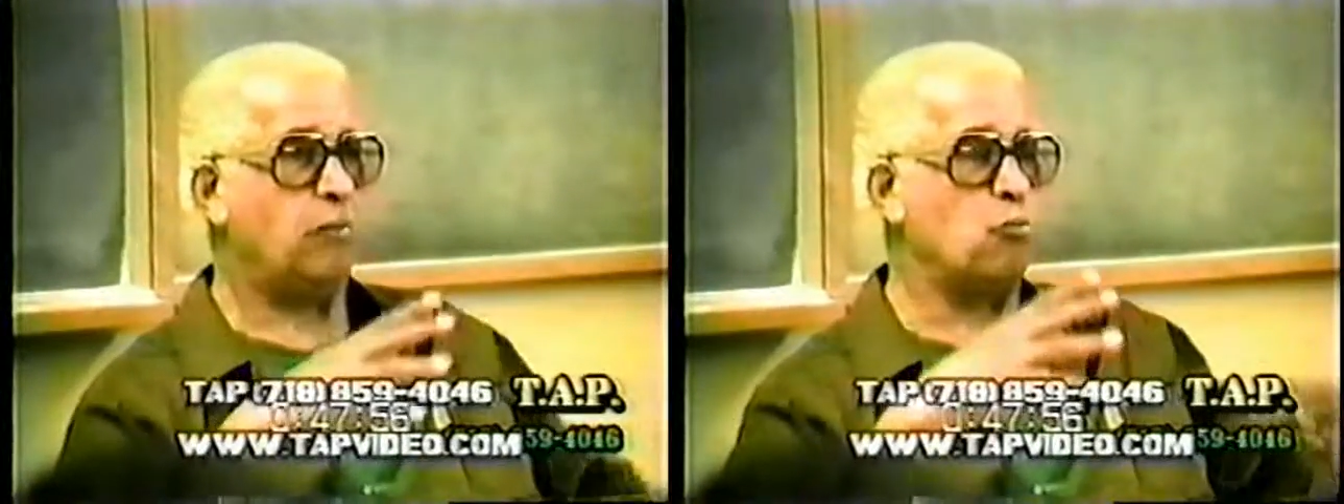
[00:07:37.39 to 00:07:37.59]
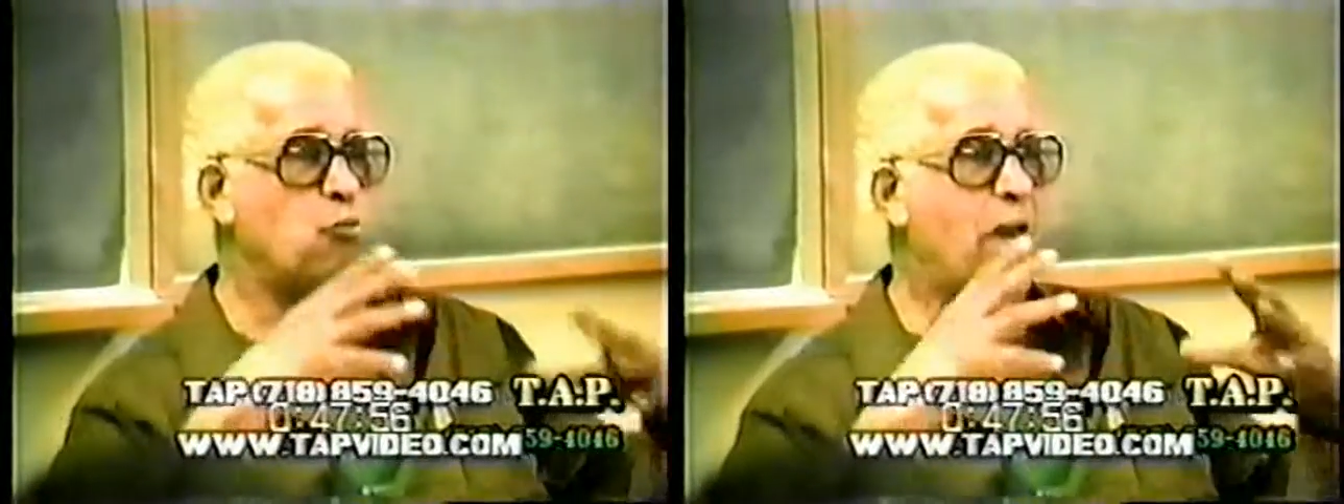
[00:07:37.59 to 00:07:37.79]

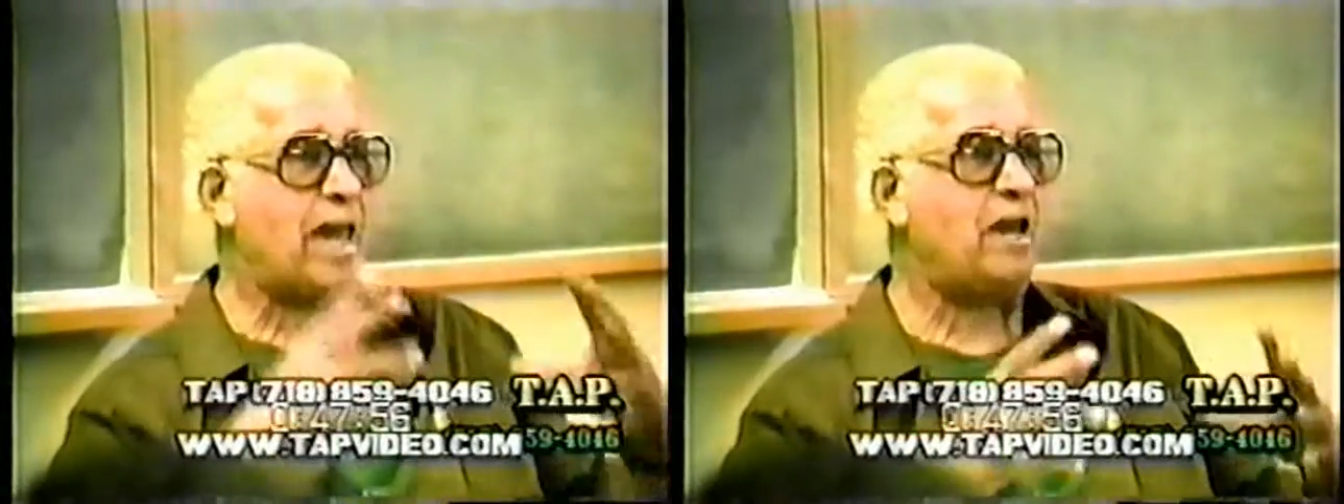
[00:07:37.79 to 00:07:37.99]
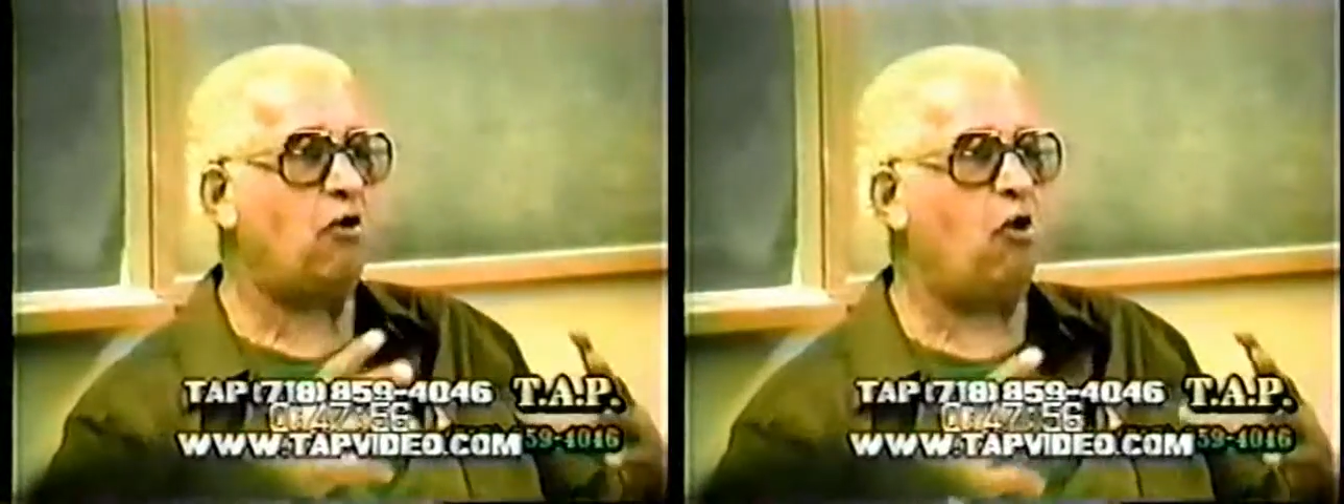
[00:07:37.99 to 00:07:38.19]

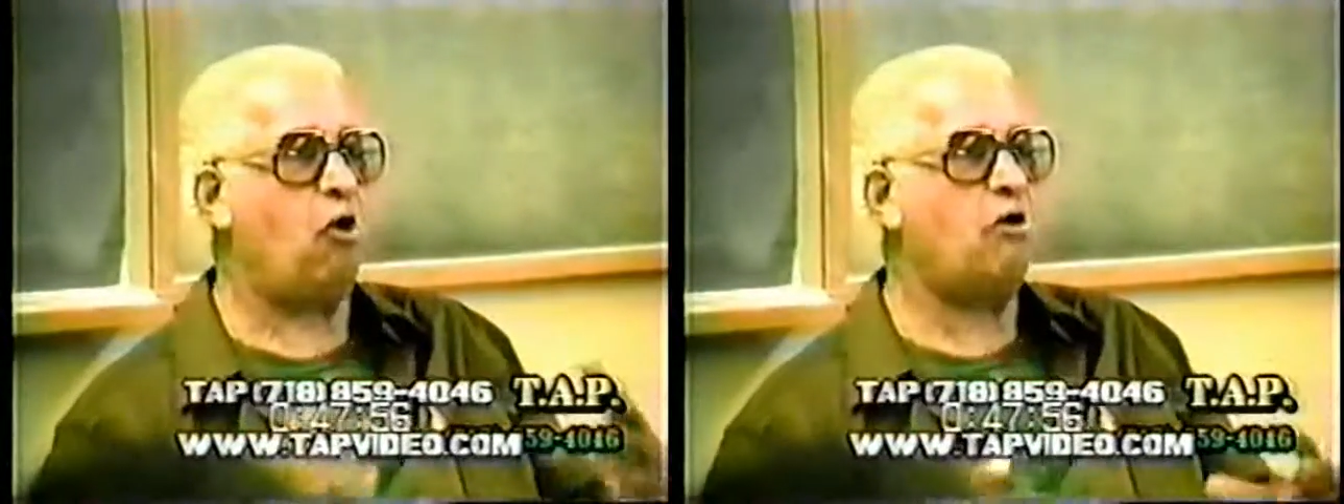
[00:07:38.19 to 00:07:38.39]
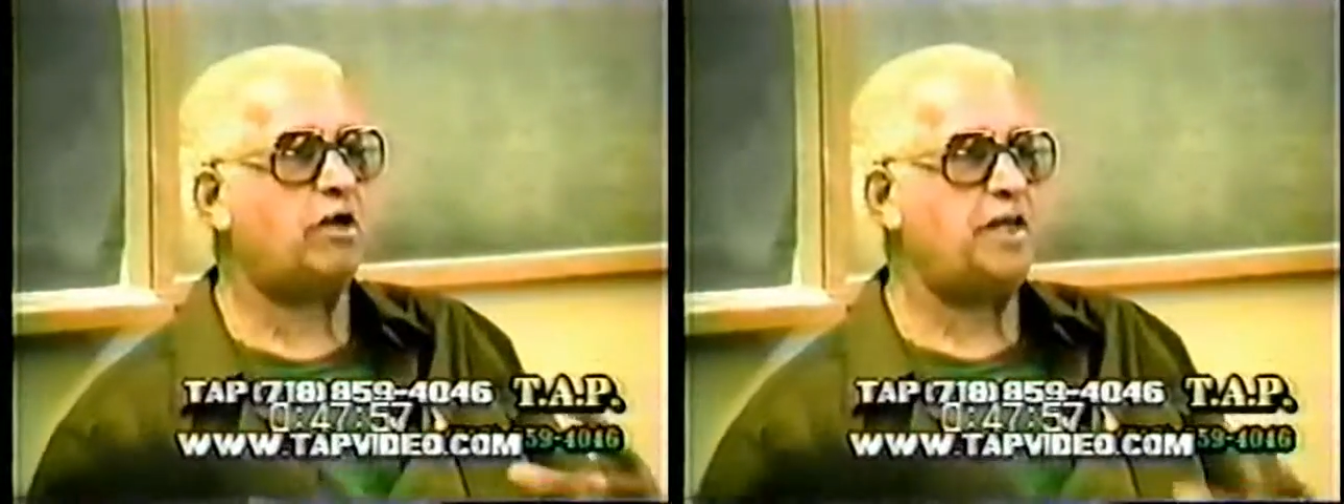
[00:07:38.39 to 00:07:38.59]

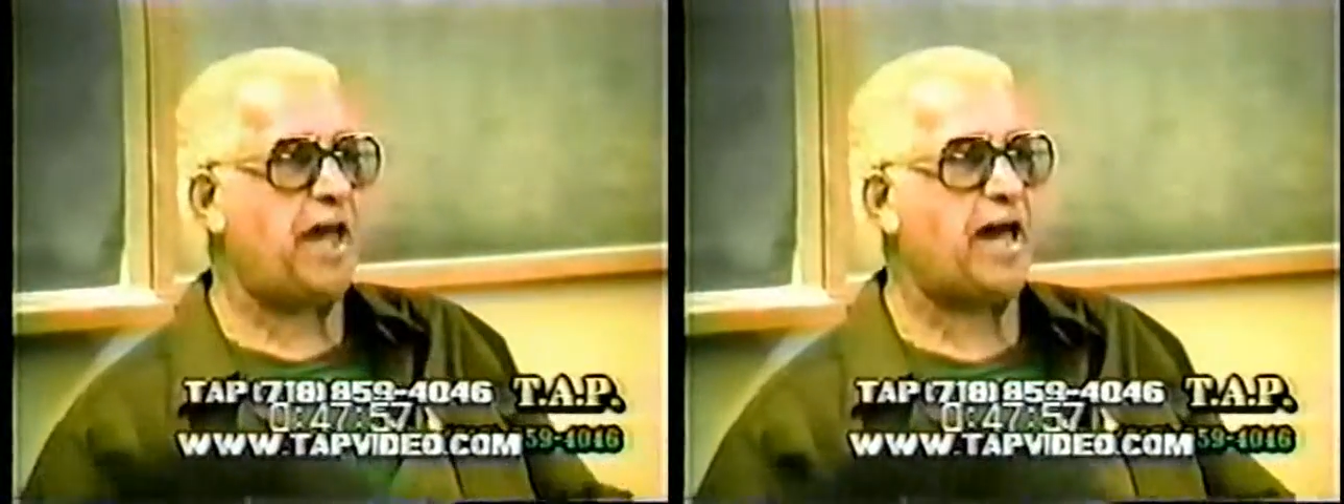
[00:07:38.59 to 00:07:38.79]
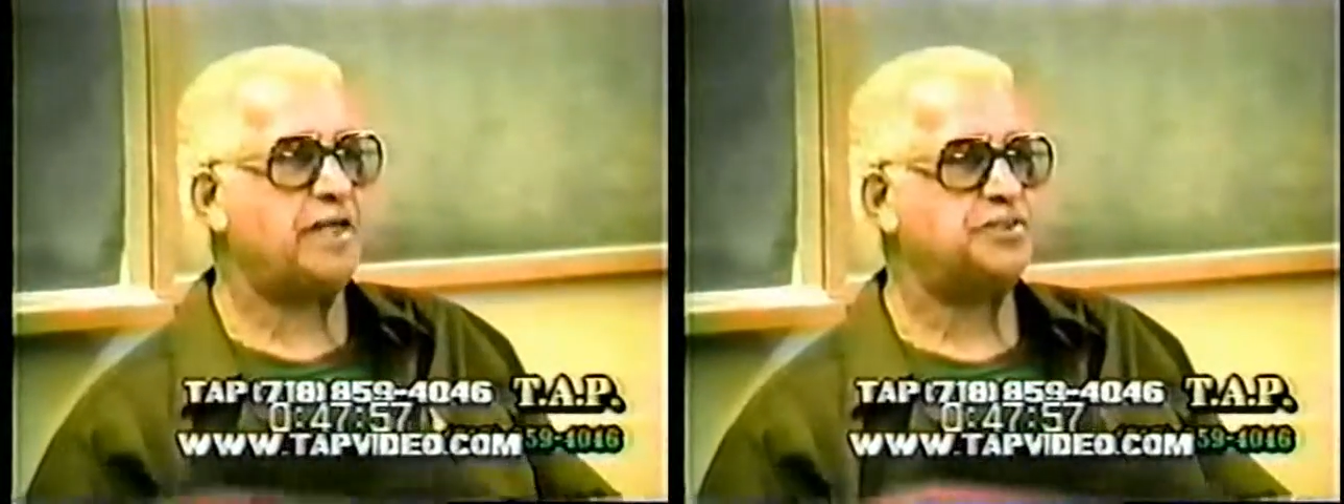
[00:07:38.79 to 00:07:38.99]

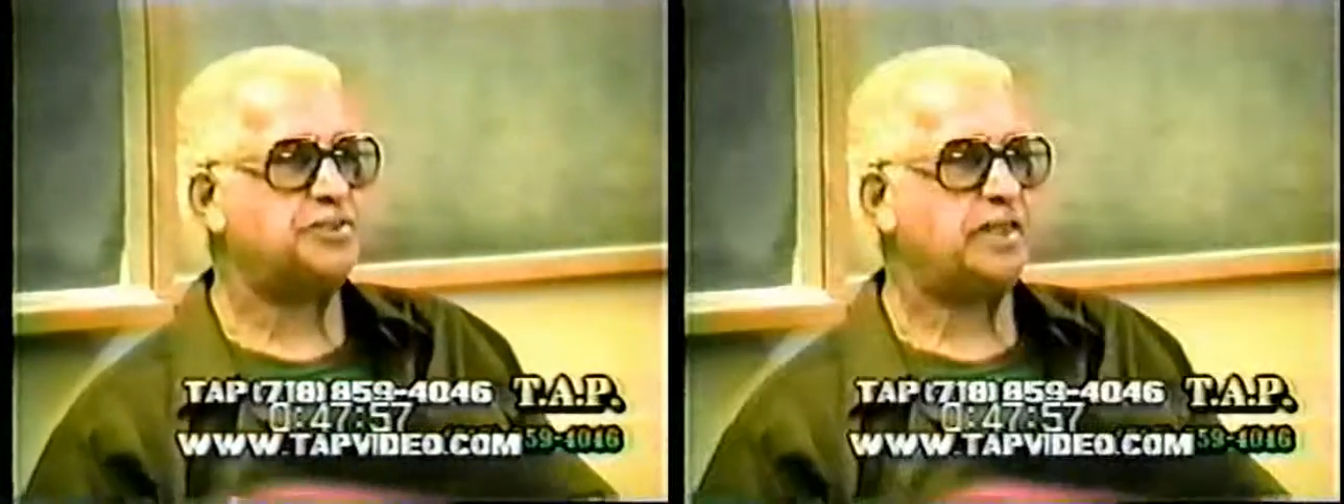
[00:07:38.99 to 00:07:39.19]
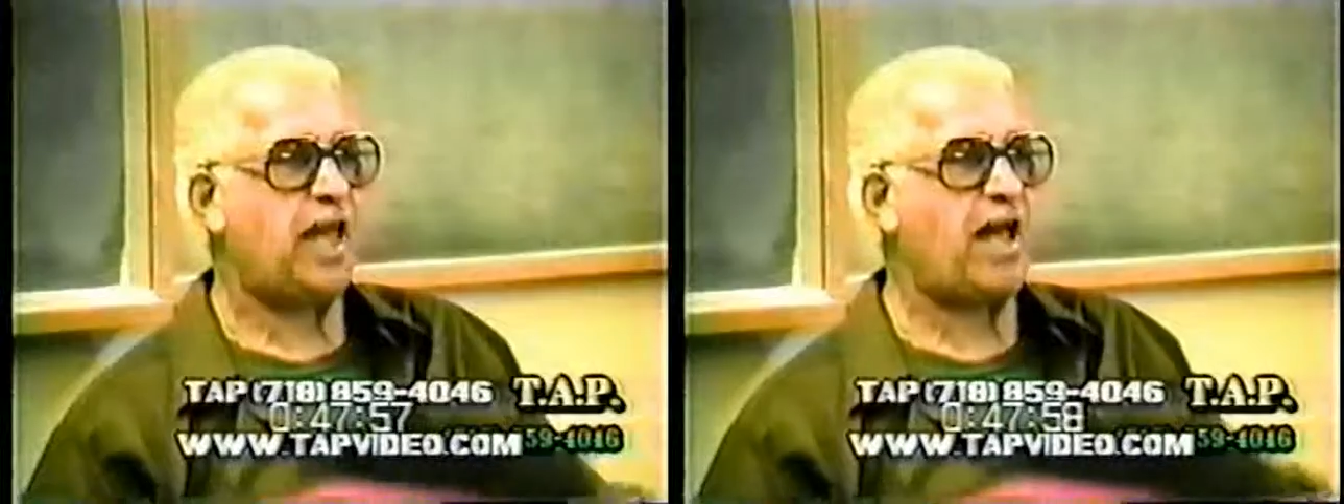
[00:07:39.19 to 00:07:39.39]
well-organized
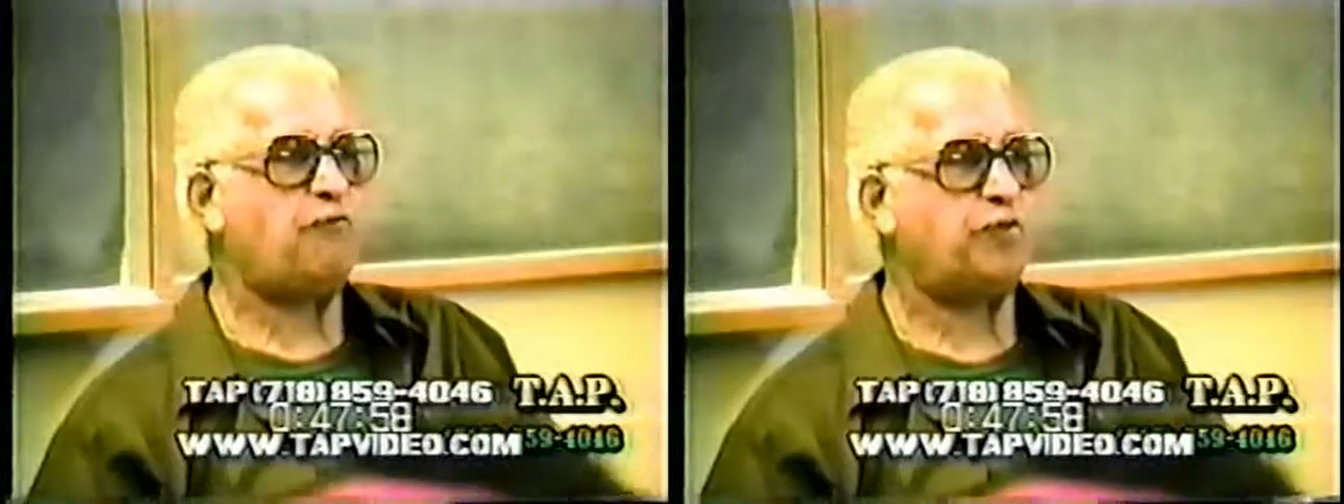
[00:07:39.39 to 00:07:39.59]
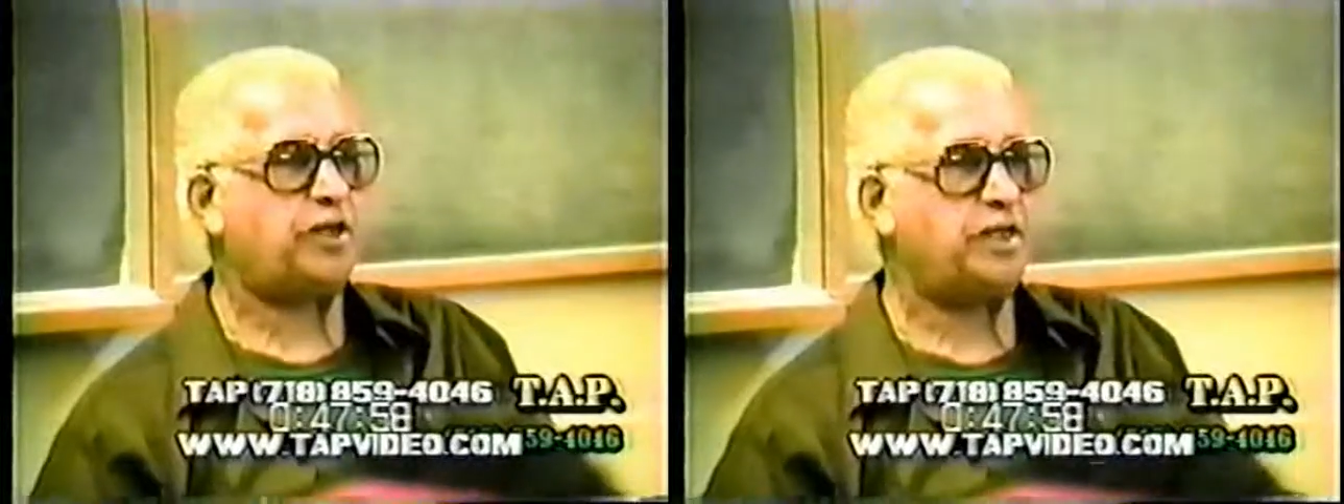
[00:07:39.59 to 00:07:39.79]

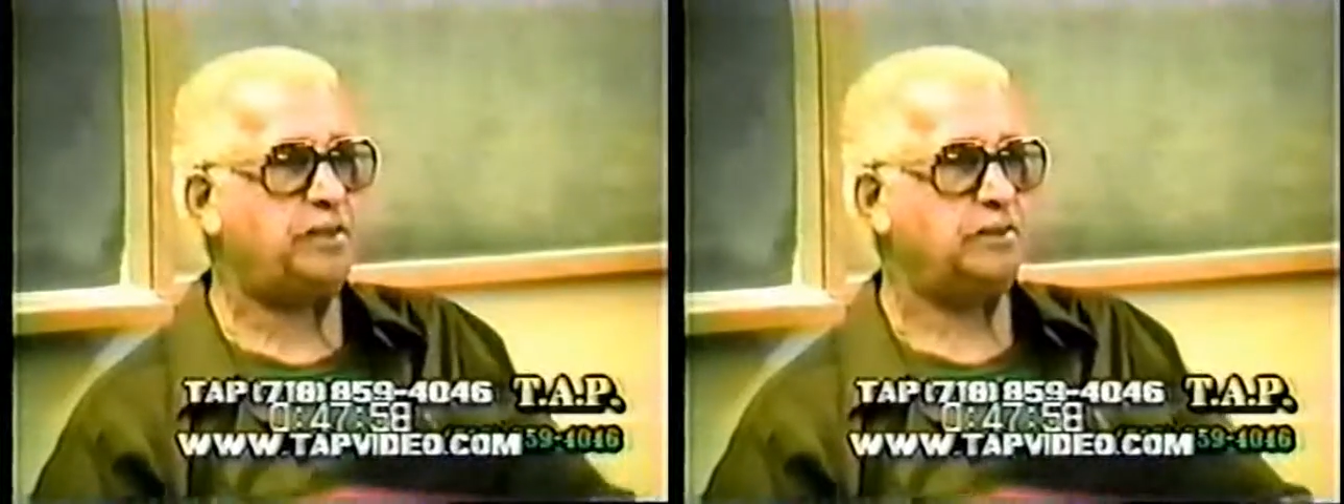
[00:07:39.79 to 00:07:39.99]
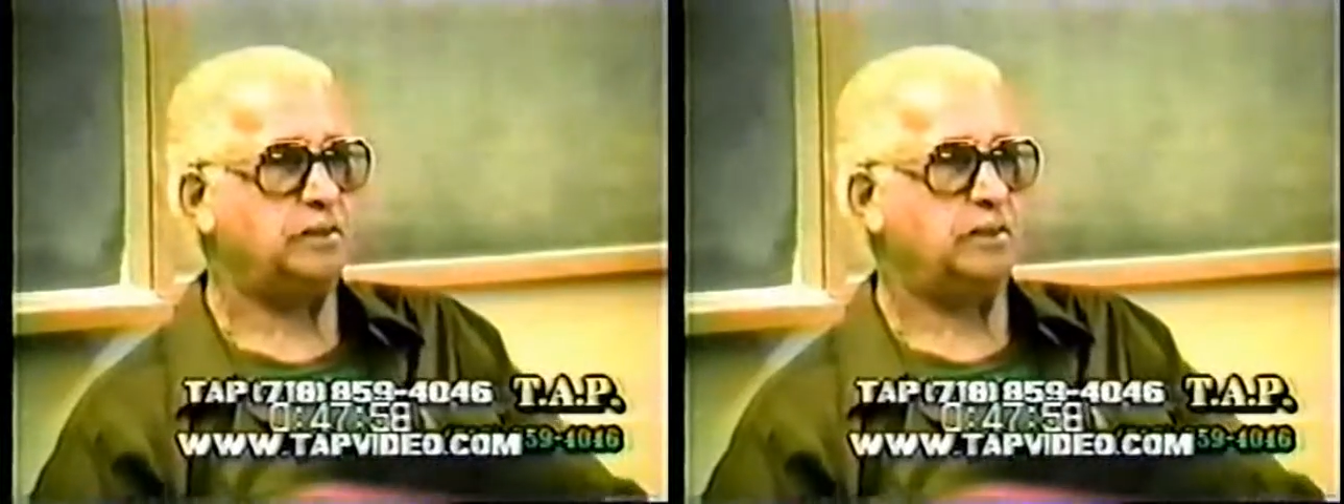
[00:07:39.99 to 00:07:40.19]
African